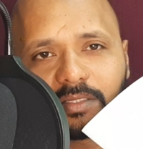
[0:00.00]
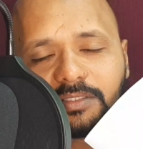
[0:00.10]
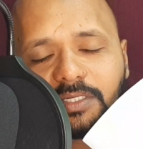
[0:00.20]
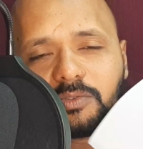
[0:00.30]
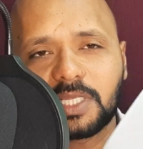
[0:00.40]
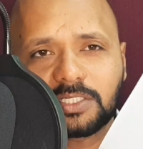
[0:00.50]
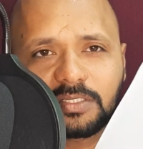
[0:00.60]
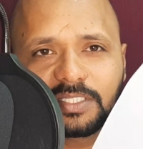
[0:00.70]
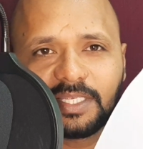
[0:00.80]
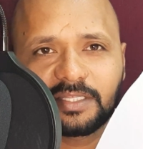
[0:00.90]
you just
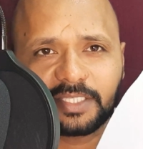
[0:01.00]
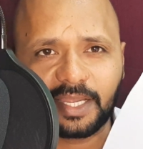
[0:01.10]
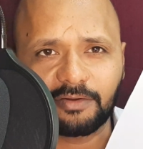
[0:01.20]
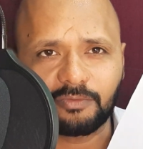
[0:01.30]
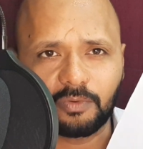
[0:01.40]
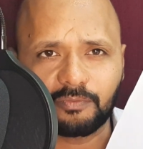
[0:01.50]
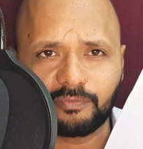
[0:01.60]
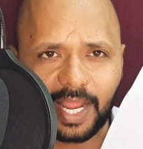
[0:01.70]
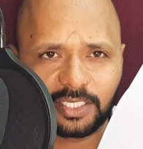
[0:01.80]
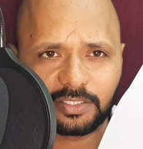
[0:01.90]
see the second
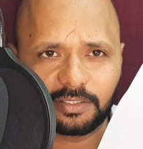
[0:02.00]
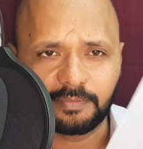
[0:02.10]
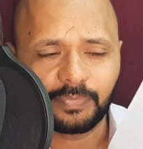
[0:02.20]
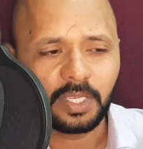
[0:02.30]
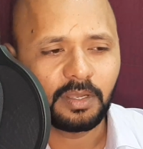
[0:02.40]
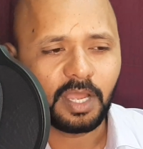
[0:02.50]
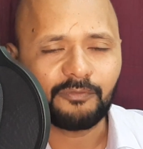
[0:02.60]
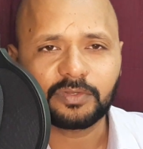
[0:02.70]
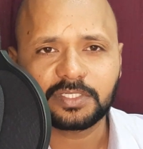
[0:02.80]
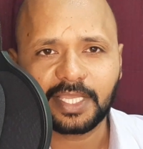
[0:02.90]
flashcard.
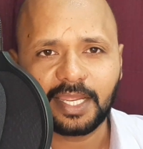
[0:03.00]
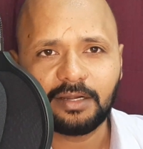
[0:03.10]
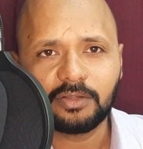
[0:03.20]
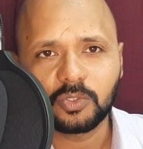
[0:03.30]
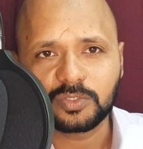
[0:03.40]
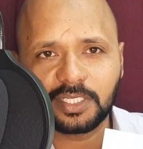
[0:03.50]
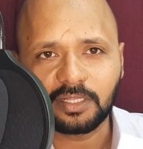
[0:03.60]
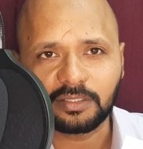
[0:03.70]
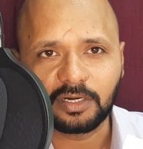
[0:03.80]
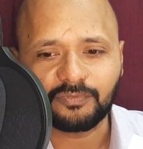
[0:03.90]
After second, you see the
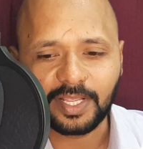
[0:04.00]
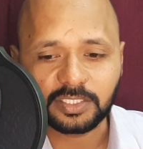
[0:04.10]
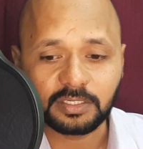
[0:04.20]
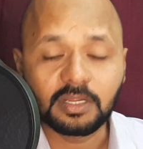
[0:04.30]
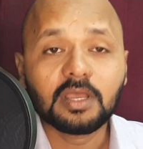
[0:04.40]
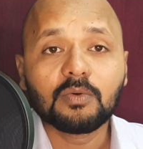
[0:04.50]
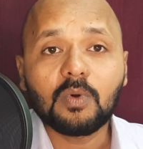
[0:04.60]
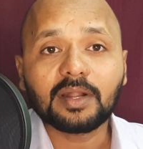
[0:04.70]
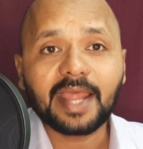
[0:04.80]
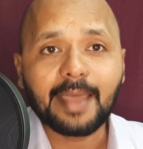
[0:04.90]
third flashcard.
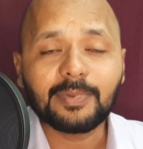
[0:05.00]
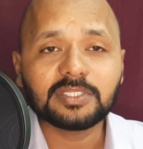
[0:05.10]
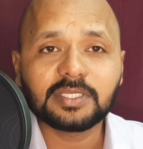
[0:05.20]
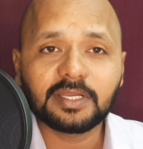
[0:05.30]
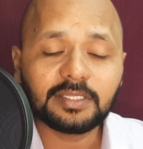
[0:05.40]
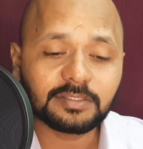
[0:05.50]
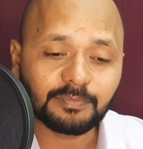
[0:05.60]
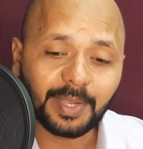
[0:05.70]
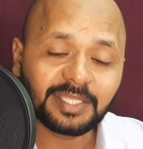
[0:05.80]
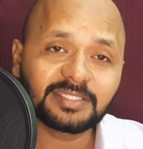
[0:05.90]
What happens here is,
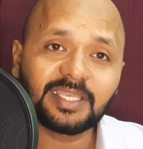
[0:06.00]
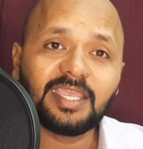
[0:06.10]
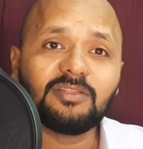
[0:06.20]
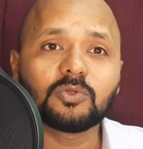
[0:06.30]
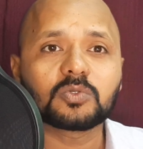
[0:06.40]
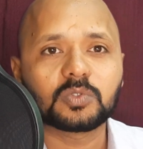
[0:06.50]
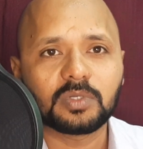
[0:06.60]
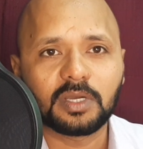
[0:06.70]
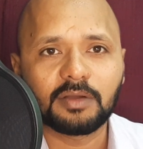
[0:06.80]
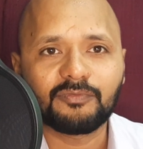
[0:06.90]
by seeing those
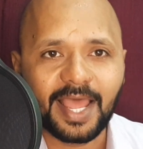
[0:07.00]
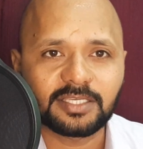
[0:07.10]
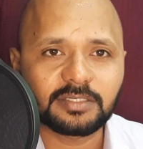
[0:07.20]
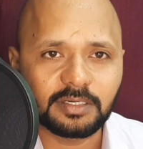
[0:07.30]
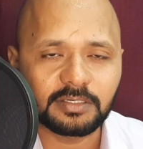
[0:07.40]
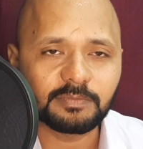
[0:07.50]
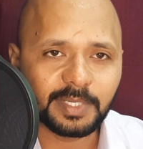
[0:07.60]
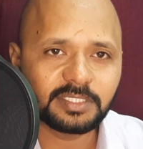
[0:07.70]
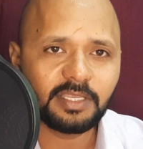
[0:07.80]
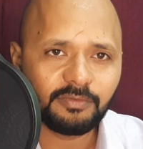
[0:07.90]
flashcards, by
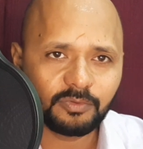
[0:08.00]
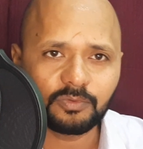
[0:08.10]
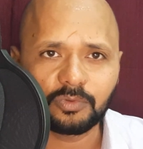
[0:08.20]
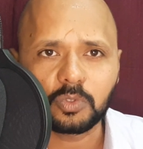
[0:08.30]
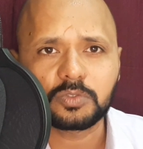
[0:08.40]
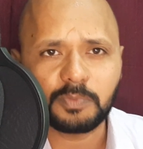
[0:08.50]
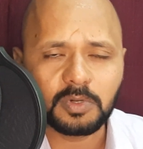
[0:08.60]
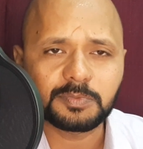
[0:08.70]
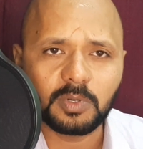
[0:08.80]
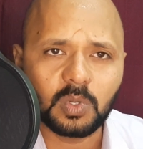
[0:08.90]
seeing those small
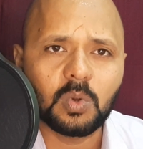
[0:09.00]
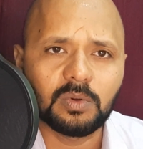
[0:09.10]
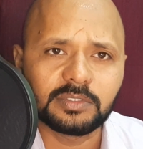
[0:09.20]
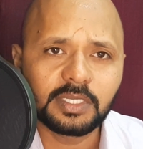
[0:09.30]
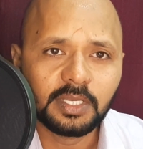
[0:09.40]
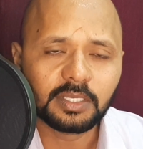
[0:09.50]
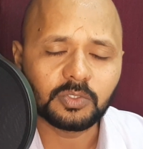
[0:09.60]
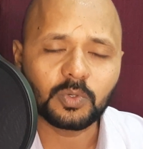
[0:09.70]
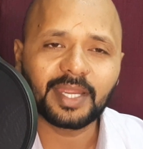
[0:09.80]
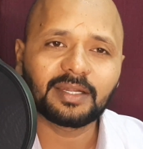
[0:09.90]
goals,
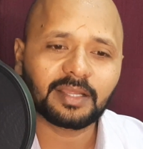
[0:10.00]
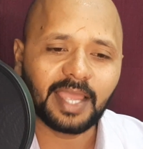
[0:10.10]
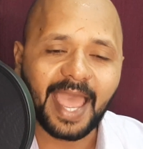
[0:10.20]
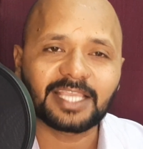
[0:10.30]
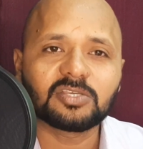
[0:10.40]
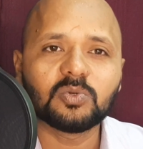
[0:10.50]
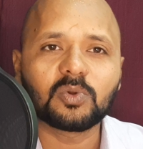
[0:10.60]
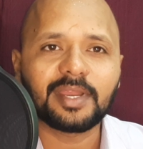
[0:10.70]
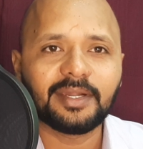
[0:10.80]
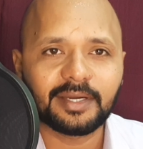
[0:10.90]
you get action
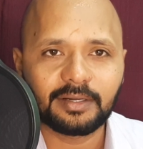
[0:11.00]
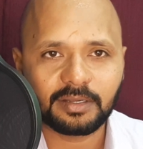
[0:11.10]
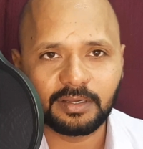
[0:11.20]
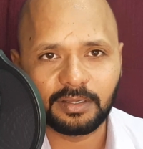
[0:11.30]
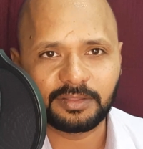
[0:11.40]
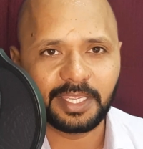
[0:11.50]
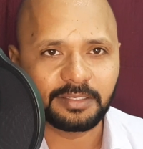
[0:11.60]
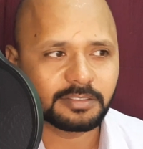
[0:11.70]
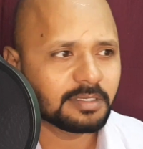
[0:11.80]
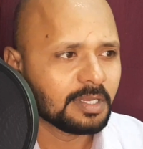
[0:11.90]
oriented
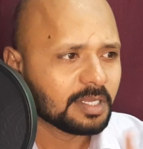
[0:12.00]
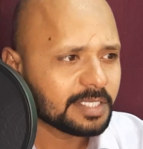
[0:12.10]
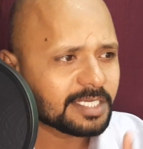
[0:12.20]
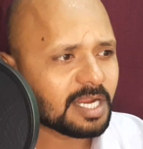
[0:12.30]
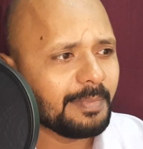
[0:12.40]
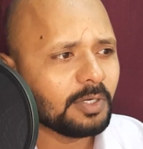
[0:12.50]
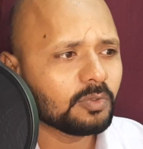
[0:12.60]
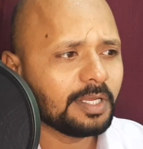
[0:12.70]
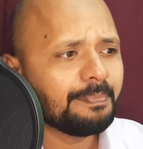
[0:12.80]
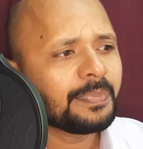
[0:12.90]
things. Next, coming to
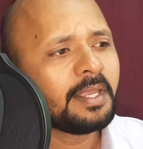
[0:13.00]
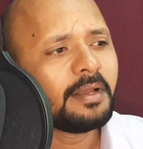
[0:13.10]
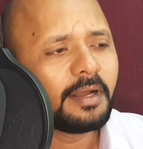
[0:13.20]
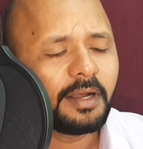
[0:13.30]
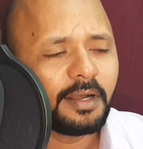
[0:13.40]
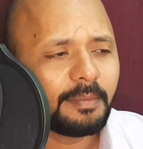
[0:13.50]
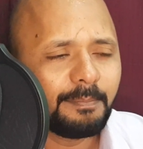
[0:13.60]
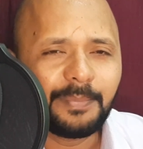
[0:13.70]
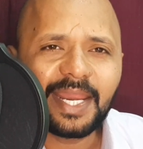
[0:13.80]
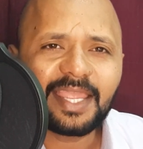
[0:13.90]
the
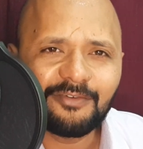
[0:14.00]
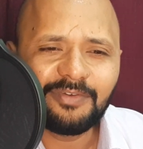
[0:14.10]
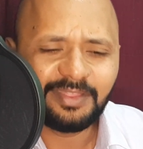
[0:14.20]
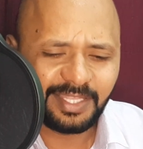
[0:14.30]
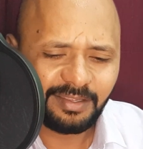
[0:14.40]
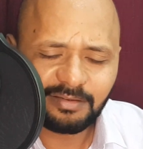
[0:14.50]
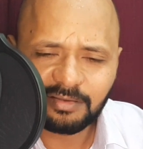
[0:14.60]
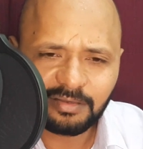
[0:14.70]
break everything